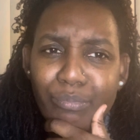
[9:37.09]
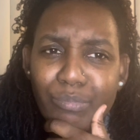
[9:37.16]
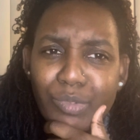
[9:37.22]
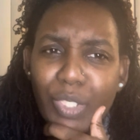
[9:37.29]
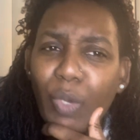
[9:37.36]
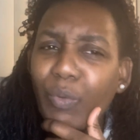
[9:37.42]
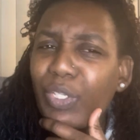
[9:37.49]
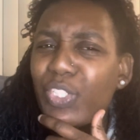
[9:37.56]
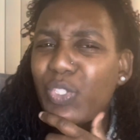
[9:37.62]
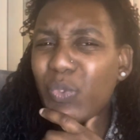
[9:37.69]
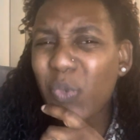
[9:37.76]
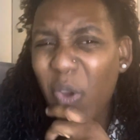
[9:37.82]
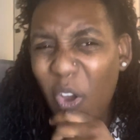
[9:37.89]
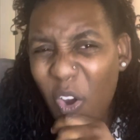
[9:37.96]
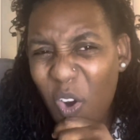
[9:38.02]
So were
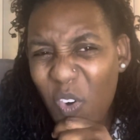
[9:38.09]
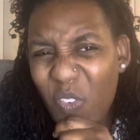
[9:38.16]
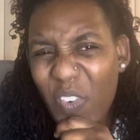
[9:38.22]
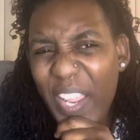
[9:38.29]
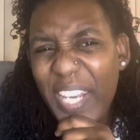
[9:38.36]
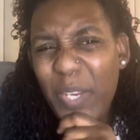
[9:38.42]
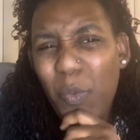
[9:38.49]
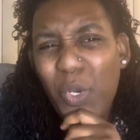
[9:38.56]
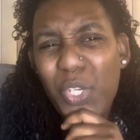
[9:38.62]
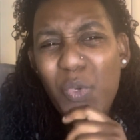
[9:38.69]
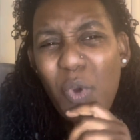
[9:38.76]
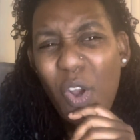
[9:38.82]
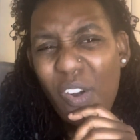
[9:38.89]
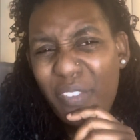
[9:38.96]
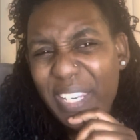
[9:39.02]
you
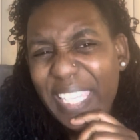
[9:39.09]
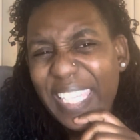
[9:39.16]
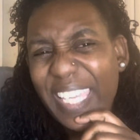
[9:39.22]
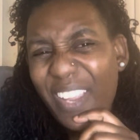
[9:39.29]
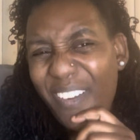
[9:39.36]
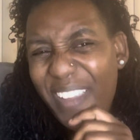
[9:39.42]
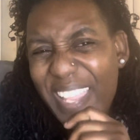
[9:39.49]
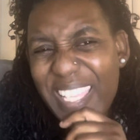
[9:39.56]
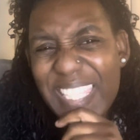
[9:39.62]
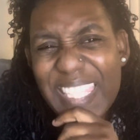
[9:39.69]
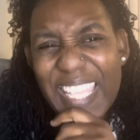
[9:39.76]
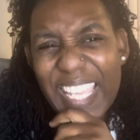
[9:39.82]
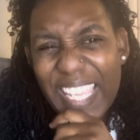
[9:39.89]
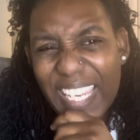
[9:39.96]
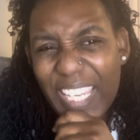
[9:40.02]
already curious,
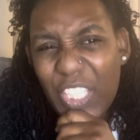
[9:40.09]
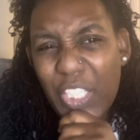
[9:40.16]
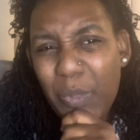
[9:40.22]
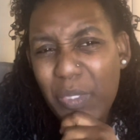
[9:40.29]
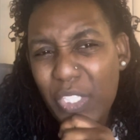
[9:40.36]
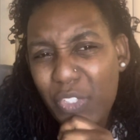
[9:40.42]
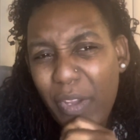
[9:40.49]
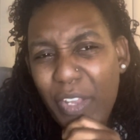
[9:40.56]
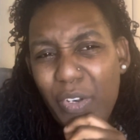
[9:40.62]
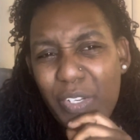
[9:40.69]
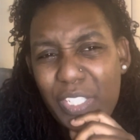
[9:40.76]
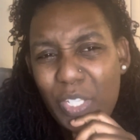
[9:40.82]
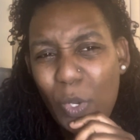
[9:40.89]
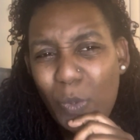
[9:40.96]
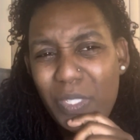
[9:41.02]
thinking that she was a traitor
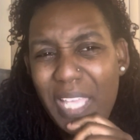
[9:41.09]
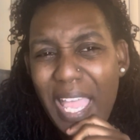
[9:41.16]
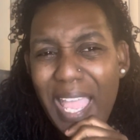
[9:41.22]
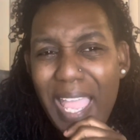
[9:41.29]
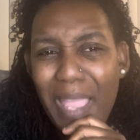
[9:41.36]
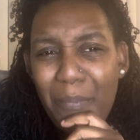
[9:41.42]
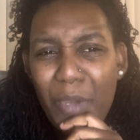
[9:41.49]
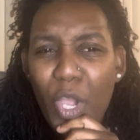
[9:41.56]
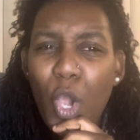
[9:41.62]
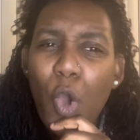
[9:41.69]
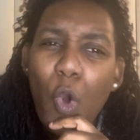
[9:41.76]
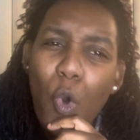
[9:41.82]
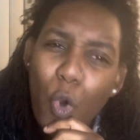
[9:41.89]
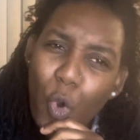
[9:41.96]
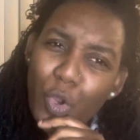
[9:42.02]
this whole time,
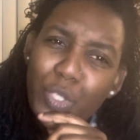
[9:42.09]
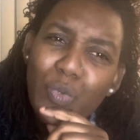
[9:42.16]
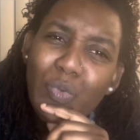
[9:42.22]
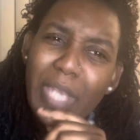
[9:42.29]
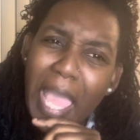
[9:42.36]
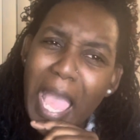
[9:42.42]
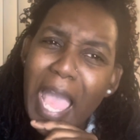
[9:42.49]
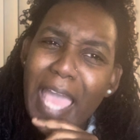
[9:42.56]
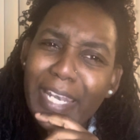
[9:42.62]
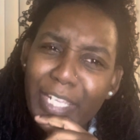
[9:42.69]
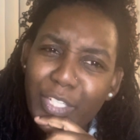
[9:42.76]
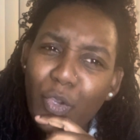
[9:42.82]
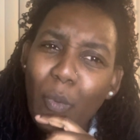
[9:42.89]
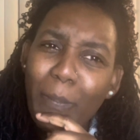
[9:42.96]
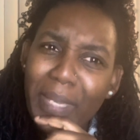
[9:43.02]
or are you lying
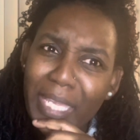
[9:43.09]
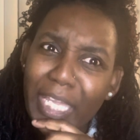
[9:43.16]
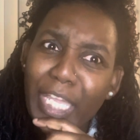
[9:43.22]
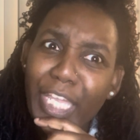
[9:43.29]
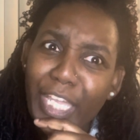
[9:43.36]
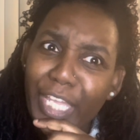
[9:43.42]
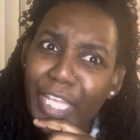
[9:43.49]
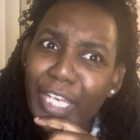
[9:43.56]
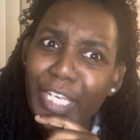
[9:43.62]
in your big head?